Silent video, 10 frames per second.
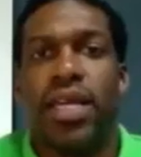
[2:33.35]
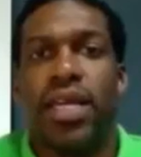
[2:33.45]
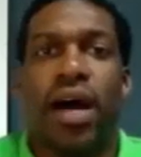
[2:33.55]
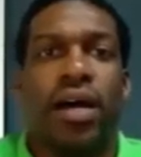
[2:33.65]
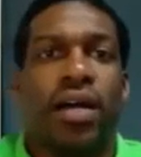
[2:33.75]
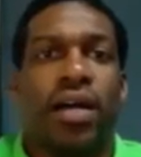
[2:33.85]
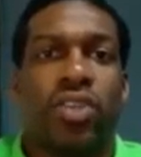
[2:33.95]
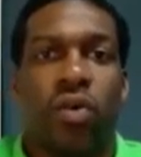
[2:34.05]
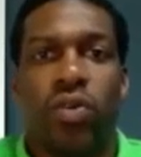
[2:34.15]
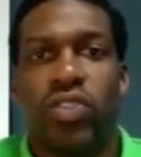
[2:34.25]
Yeah,
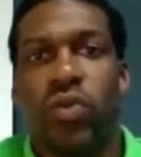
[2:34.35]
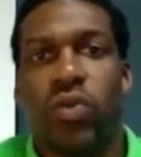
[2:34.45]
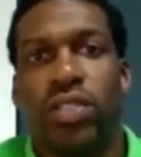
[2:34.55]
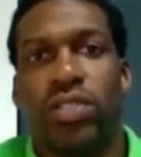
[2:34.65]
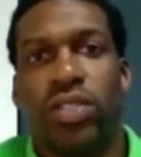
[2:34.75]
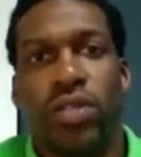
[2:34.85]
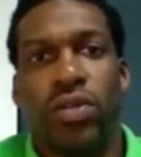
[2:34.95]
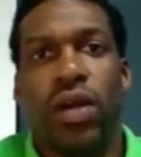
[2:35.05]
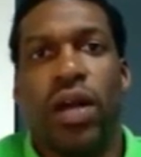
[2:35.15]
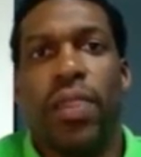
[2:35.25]
so what you want to
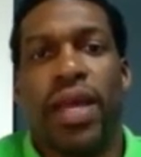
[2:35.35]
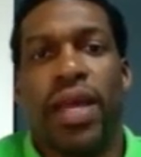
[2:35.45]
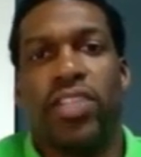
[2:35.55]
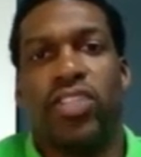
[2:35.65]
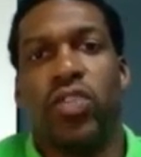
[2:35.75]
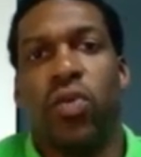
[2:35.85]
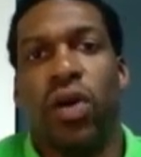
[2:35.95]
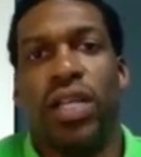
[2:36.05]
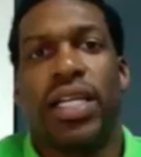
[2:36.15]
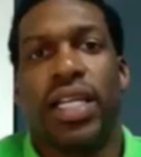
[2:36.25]
do is you
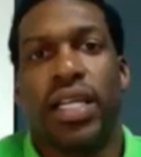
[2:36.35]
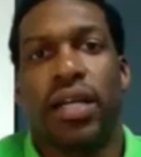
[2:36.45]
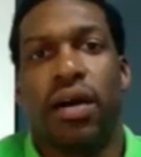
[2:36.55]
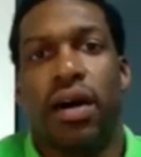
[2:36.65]
want to click